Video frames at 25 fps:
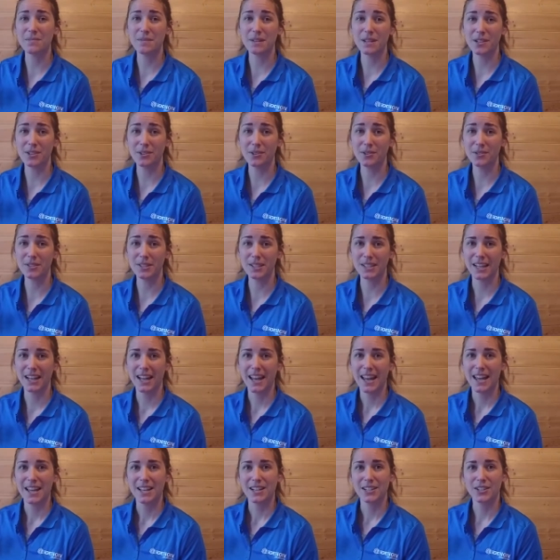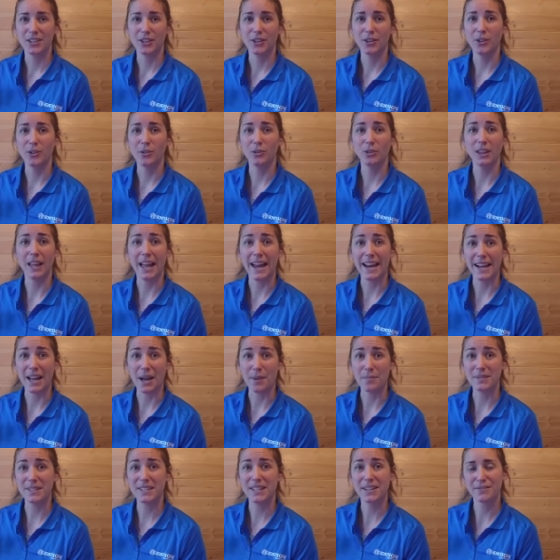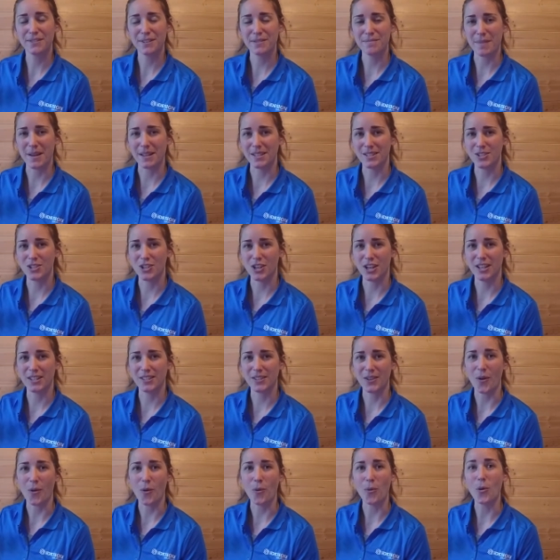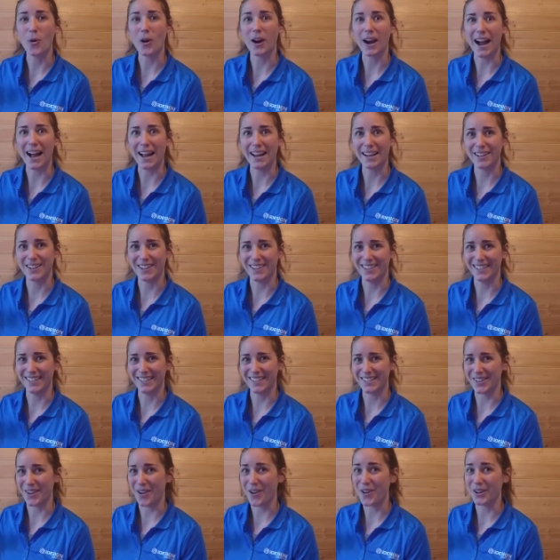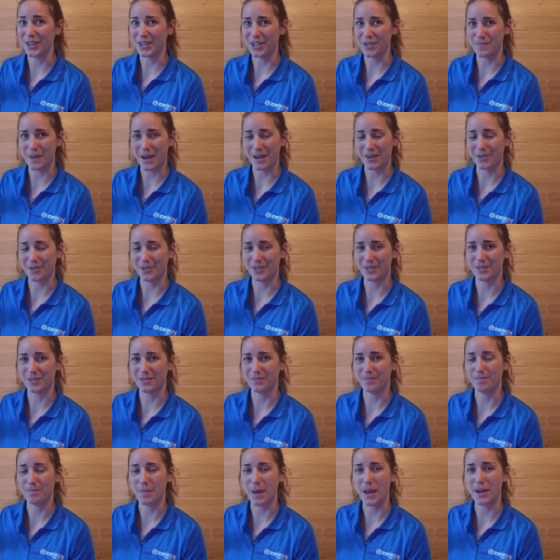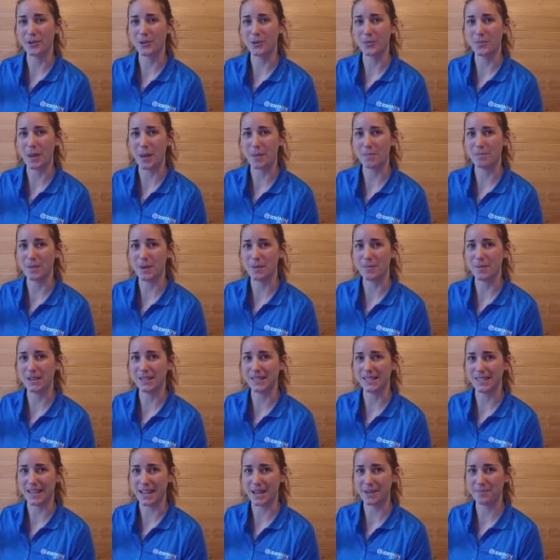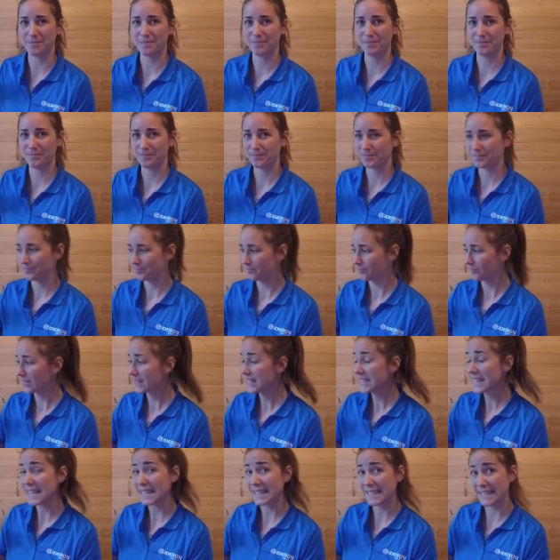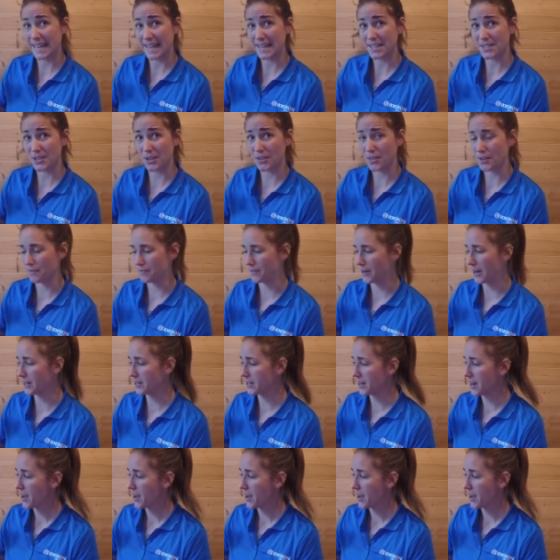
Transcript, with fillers: be used to light up different messages or icons on your micro:bit BBC. Next on the front,